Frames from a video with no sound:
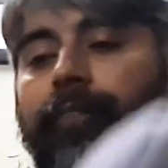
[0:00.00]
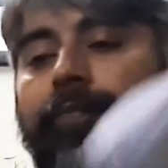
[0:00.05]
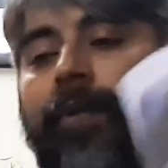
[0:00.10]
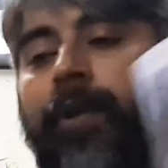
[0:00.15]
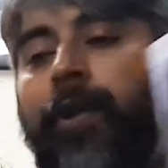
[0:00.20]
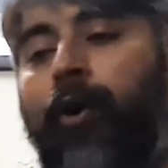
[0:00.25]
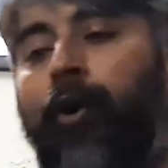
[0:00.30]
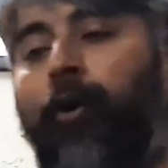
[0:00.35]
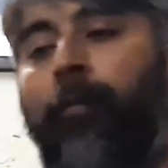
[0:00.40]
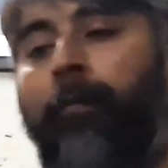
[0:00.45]

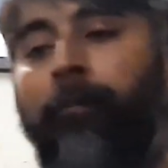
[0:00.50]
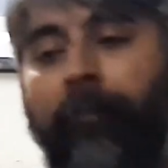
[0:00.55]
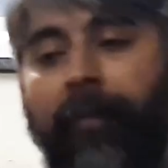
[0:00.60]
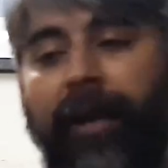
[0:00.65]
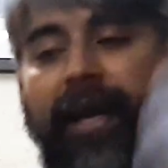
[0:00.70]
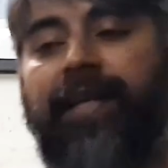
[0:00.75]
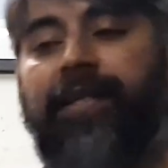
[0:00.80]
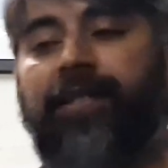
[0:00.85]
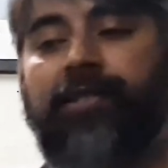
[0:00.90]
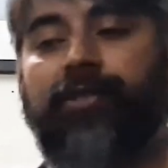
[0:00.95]

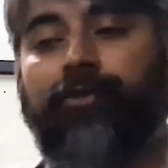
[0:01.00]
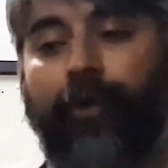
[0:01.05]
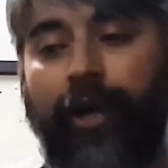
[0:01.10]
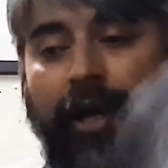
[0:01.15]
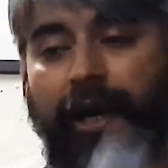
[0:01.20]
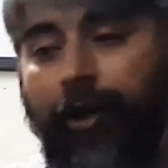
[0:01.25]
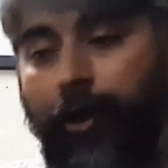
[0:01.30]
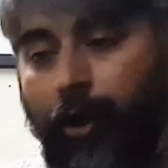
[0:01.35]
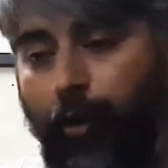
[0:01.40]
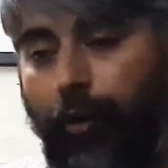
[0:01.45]
makes
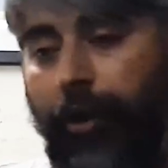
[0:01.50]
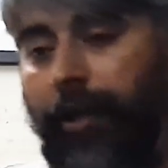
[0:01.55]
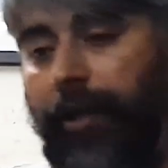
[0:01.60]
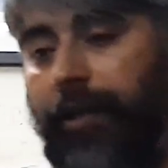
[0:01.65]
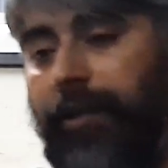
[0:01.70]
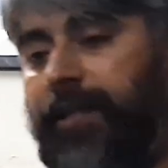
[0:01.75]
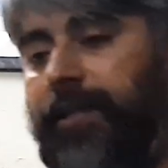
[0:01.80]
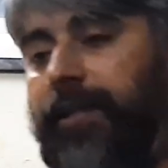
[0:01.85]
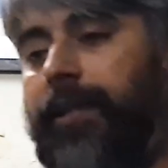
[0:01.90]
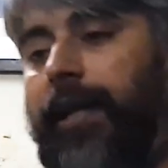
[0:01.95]
trade
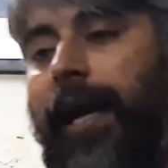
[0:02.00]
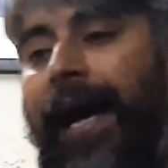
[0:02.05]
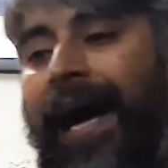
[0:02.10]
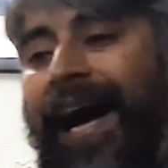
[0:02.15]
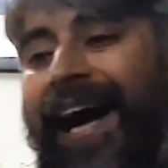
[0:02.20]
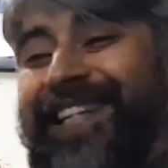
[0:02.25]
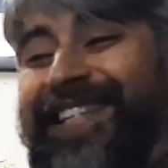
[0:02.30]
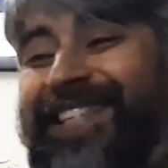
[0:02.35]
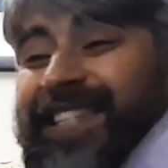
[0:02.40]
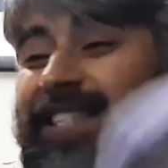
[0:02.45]
unions
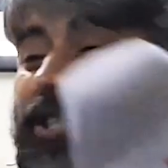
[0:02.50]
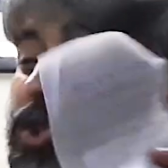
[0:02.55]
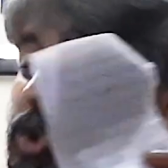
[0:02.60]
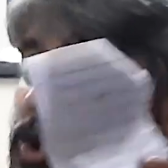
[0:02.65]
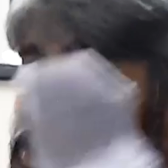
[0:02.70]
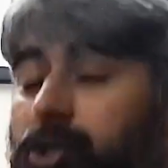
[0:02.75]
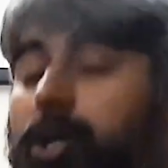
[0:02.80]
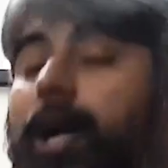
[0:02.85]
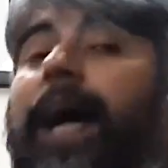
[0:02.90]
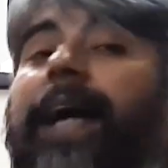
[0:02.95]
and
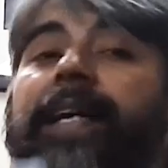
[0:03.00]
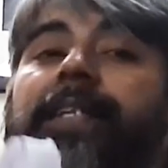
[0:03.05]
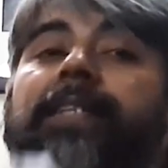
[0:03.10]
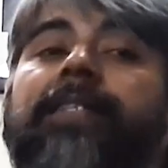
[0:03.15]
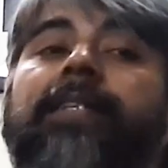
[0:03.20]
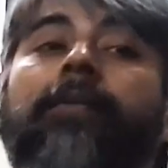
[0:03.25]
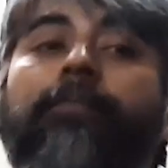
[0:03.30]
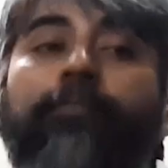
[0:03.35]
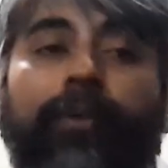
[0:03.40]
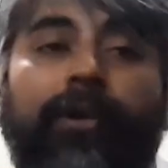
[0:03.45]

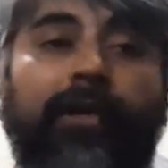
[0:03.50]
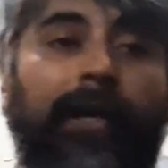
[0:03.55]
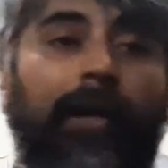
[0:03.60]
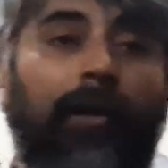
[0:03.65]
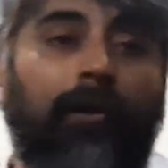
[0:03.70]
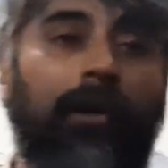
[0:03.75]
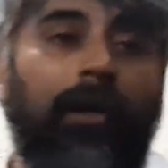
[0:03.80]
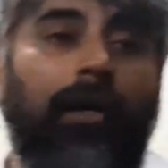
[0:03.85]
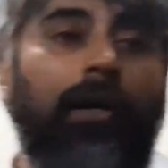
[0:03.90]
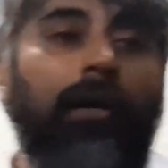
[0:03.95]
strikes in
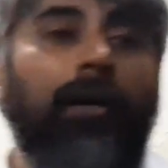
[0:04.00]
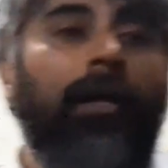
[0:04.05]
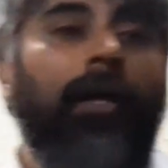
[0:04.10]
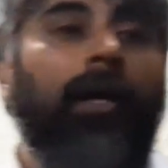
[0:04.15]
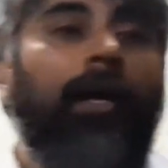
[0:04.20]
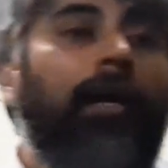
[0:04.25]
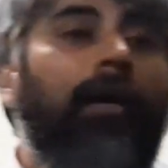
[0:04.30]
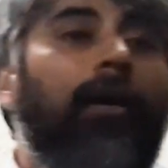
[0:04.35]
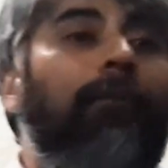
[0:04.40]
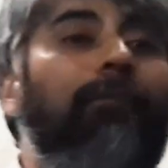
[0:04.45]
particular
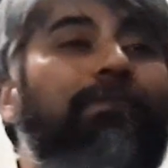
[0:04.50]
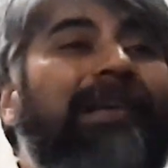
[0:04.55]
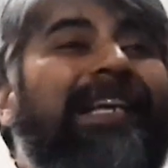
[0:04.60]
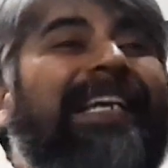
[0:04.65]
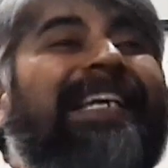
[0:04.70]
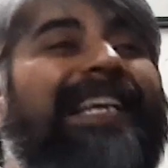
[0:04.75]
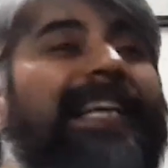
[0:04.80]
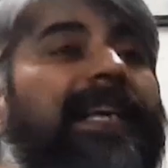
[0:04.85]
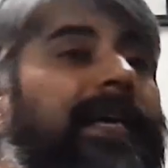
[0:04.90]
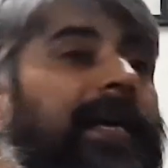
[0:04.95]

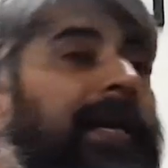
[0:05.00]
completely